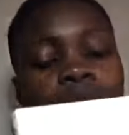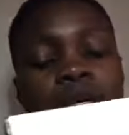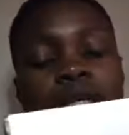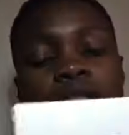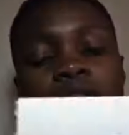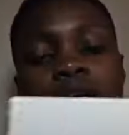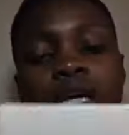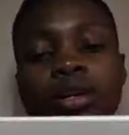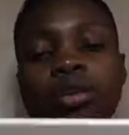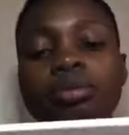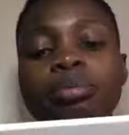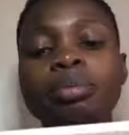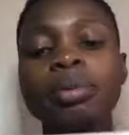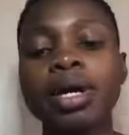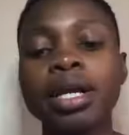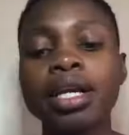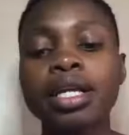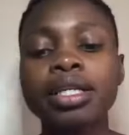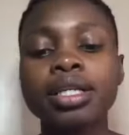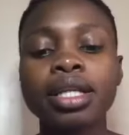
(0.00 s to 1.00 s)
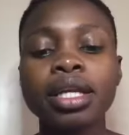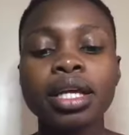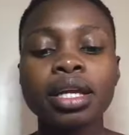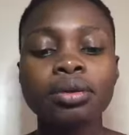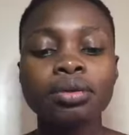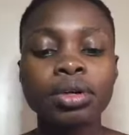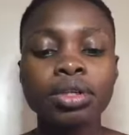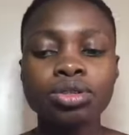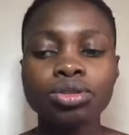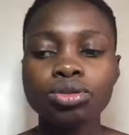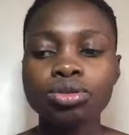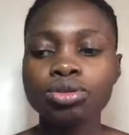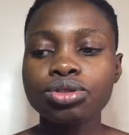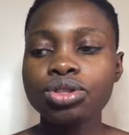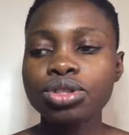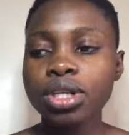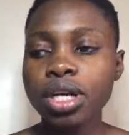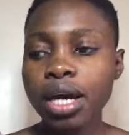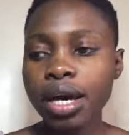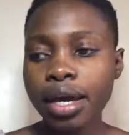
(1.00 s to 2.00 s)
eyeshadow palette that I want to
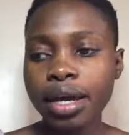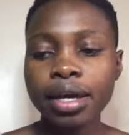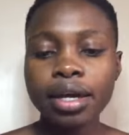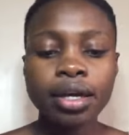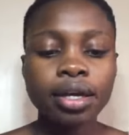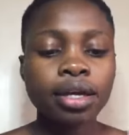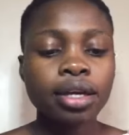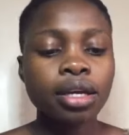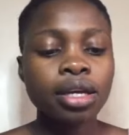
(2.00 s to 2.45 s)
try.